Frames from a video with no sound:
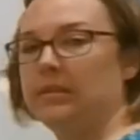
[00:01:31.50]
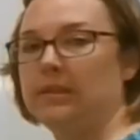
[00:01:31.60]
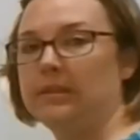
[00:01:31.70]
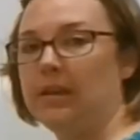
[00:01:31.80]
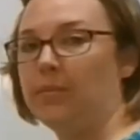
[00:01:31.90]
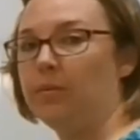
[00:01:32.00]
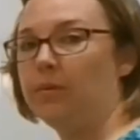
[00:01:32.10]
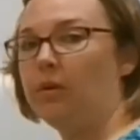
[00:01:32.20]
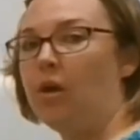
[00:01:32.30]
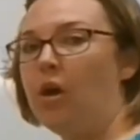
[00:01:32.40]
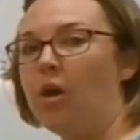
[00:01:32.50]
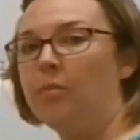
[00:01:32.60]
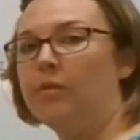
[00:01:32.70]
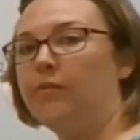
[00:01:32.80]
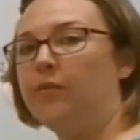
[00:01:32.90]
an example,
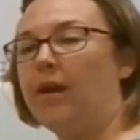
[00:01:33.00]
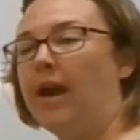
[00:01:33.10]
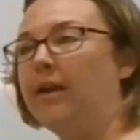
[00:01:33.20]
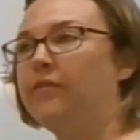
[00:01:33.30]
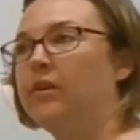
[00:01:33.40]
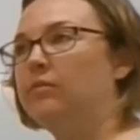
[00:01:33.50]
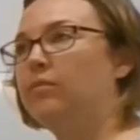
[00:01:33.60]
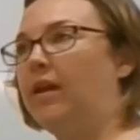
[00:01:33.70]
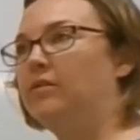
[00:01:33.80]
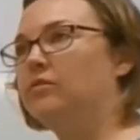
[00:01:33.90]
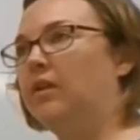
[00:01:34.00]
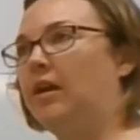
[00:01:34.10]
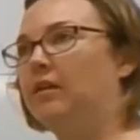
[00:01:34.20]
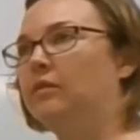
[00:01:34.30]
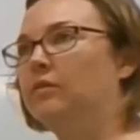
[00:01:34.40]
but if you have a right
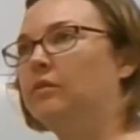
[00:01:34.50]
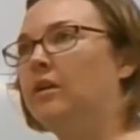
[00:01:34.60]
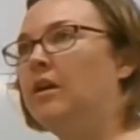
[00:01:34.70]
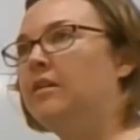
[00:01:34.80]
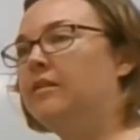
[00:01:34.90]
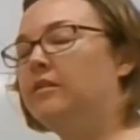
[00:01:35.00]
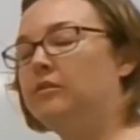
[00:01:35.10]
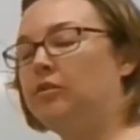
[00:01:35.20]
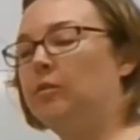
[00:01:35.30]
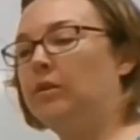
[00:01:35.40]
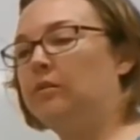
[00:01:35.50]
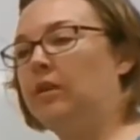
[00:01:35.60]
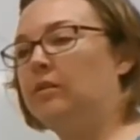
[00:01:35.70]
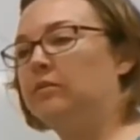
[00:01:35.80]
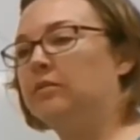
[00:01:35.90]
triangle, then the two other
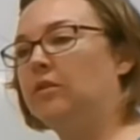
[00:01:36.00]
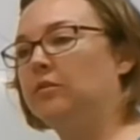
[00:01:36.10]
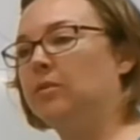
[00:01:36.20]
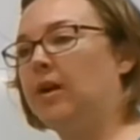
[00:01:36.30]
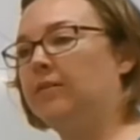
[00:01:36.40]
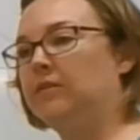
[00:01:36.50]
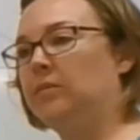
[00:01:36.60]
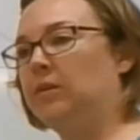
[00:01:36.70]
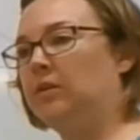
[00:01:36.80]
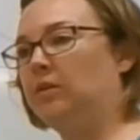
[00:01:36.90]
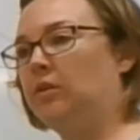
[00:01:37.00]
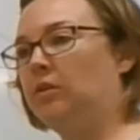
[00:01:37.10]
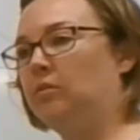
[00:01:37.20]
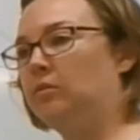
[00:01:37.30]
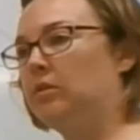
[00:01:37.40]
angles also have to be
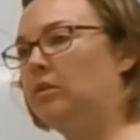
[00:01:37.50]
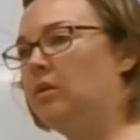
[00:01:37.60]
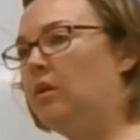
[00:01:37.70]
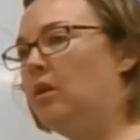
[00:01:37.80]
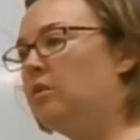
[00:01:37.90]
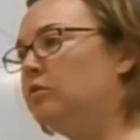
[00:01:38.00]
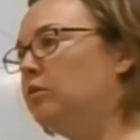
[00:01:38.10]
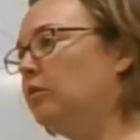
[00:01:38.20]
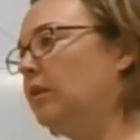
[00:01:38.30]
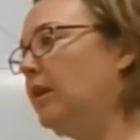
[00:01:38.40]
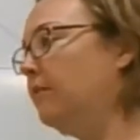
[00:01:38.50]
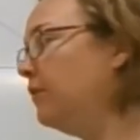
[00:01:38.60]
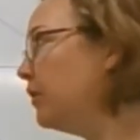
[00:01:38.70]
acute. So you can have